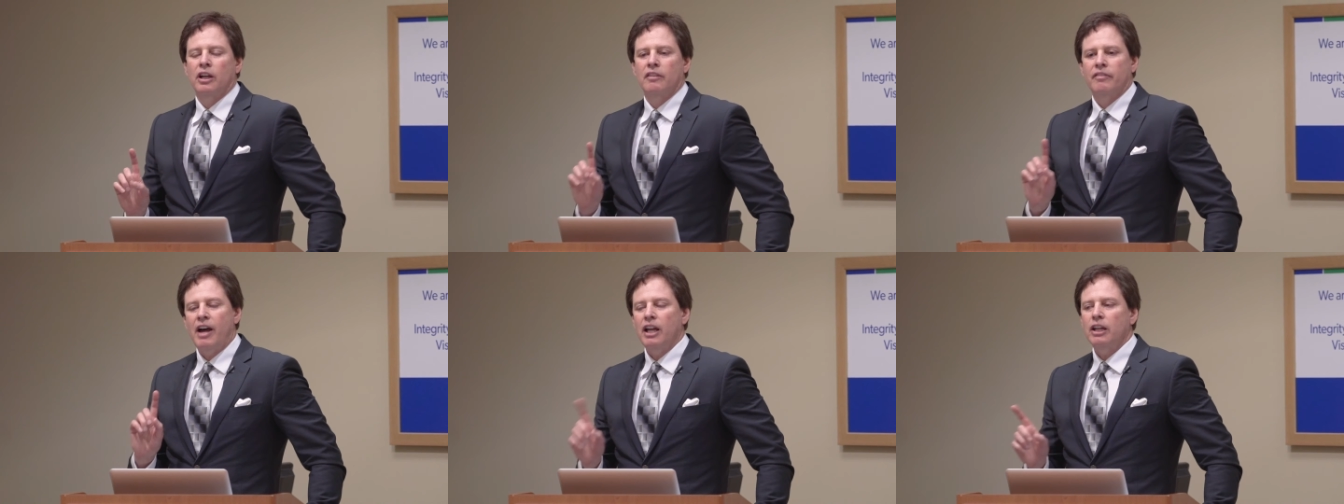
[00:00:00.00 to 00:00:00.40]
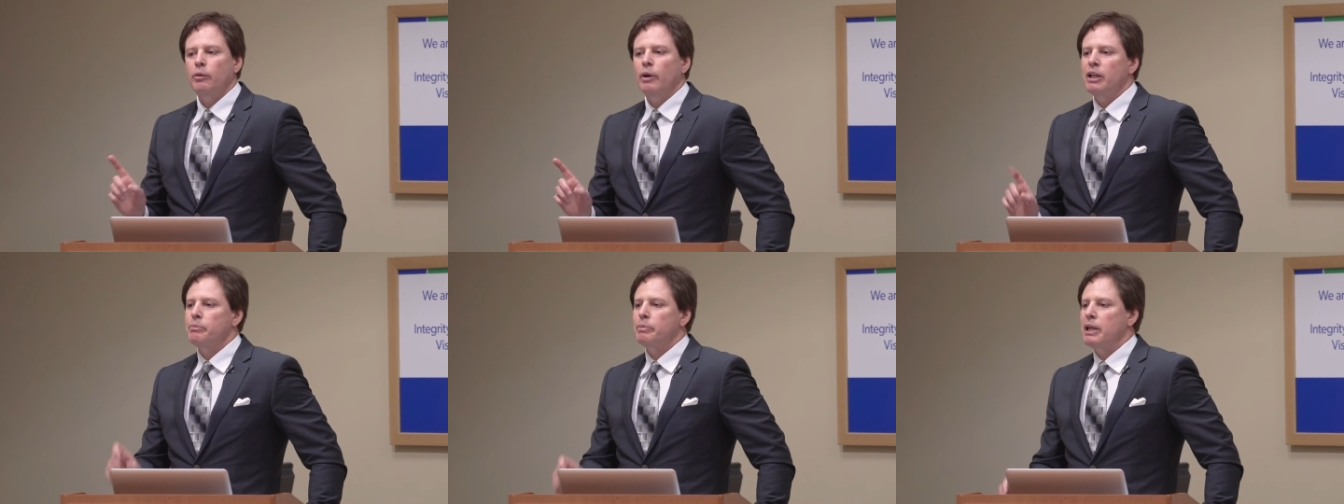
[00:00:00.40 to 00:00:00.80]

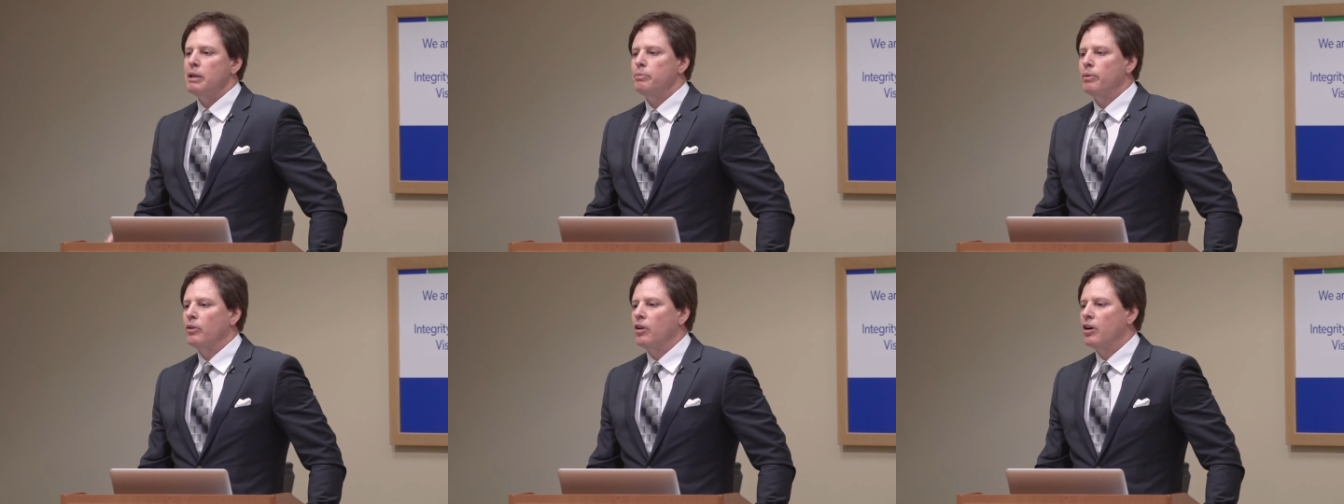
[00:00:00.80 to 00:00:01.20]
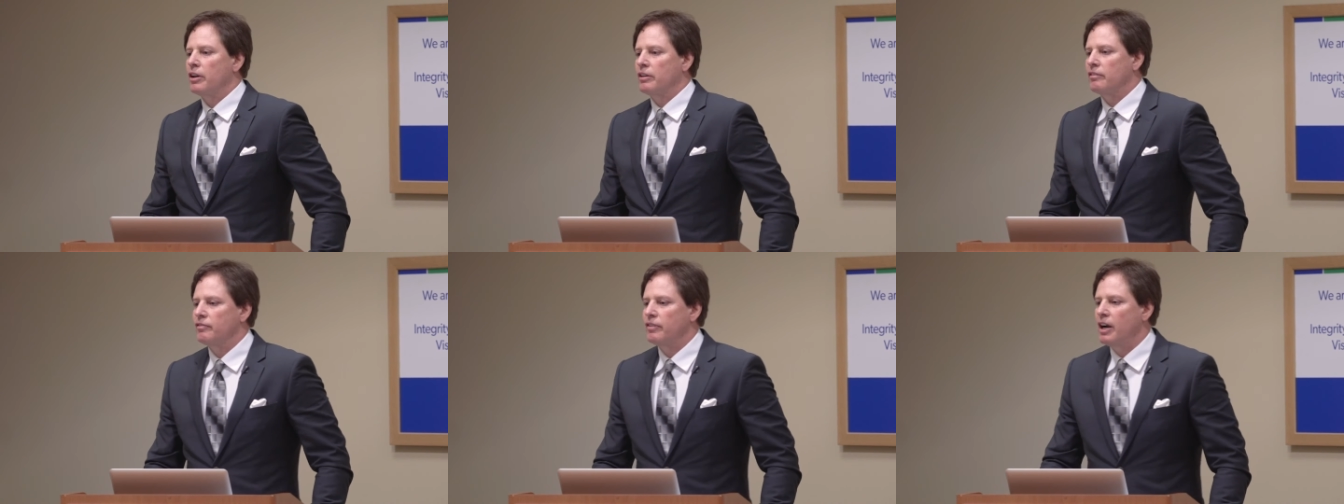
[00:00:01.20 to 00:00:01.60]
evaluating people
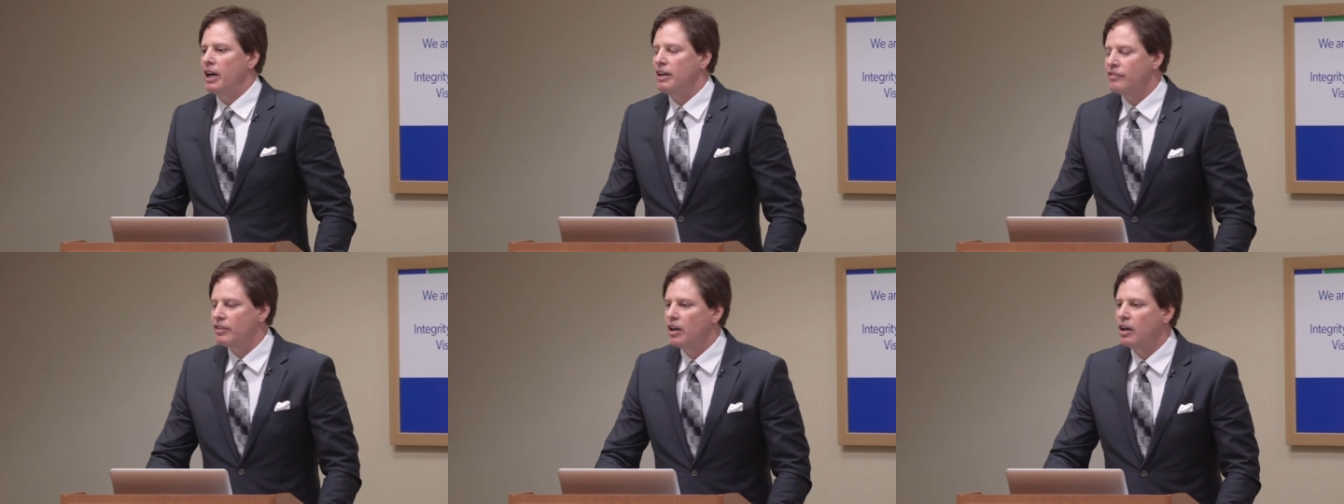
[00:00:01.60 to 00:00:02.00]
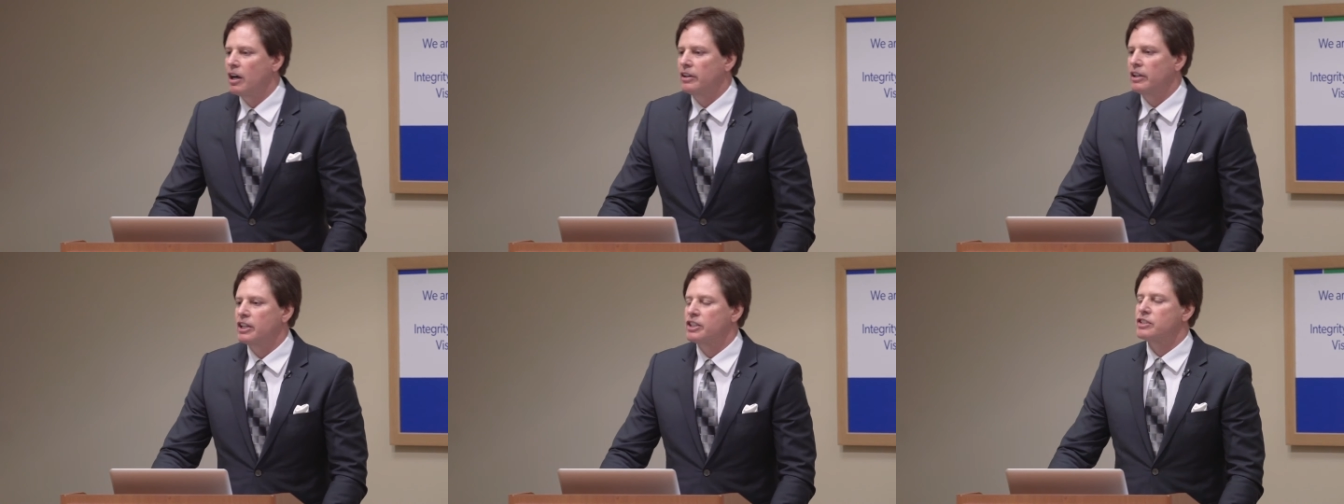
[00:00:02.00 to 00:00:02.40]
on five
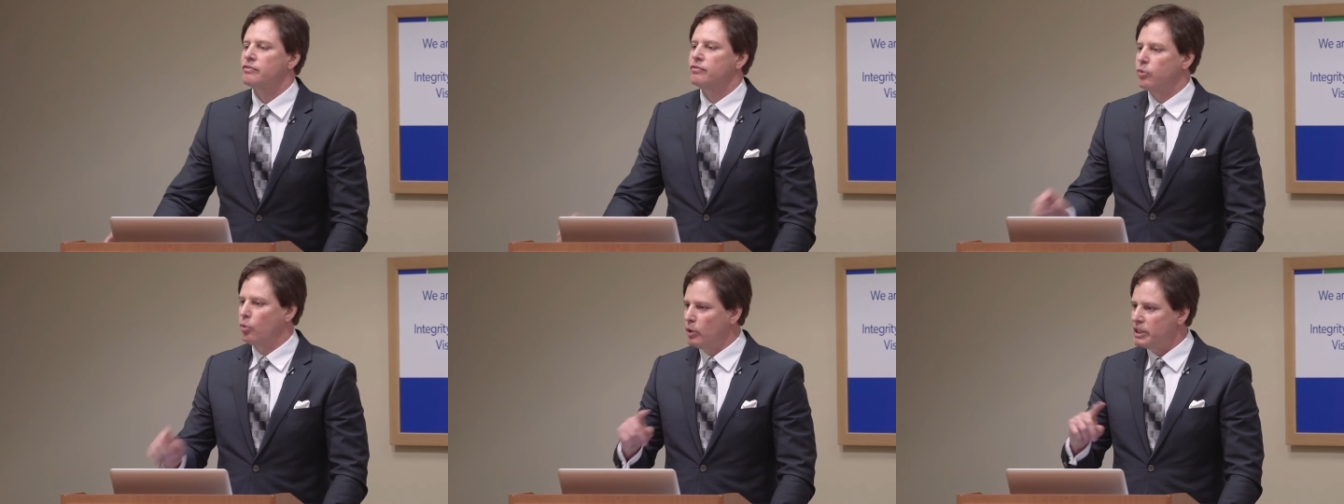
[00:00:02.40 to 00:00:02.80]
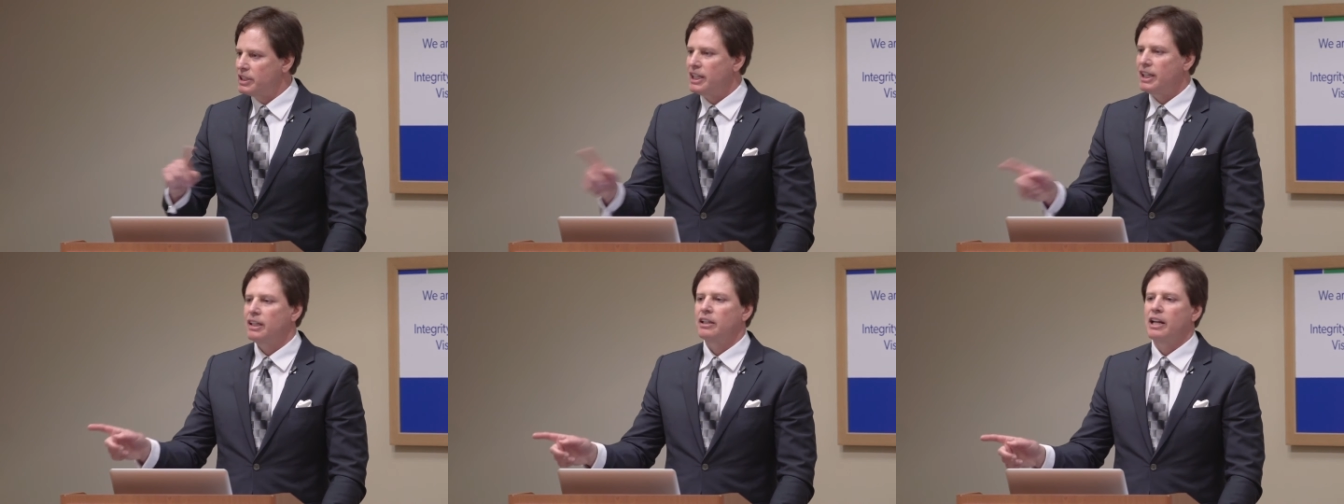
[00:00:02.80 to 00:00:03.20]
continents,
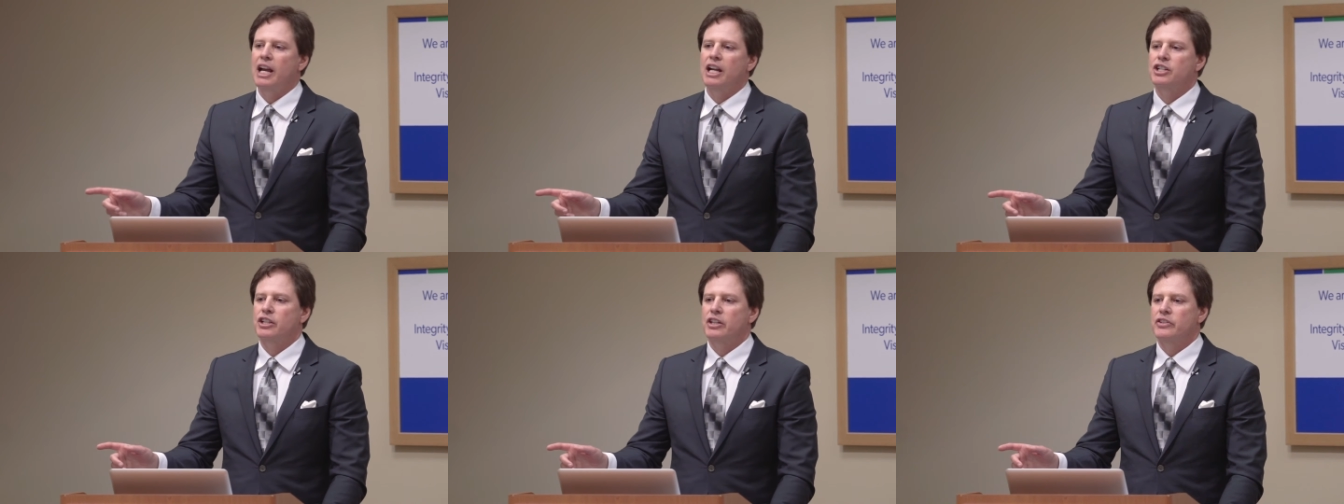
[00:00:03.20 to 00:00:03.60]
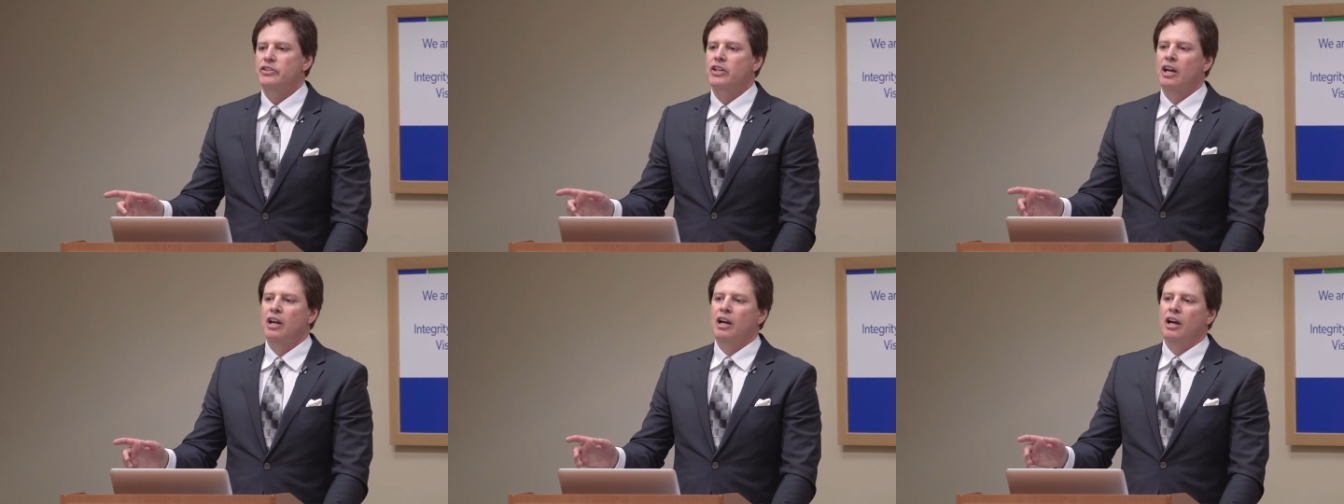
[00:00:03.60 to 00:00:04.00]
14
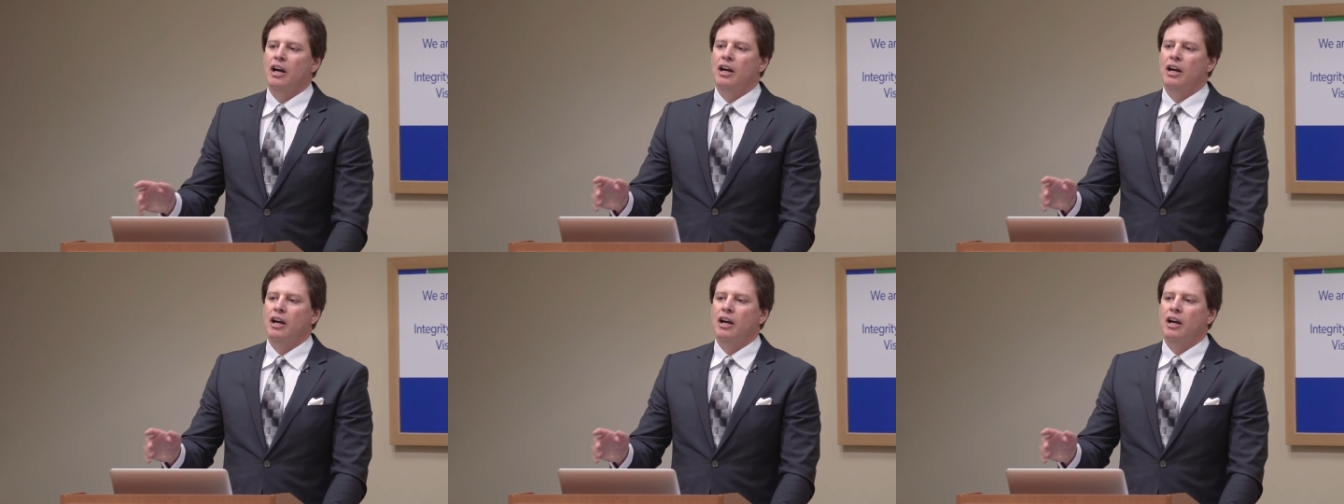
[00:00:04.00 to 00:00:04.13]
nations,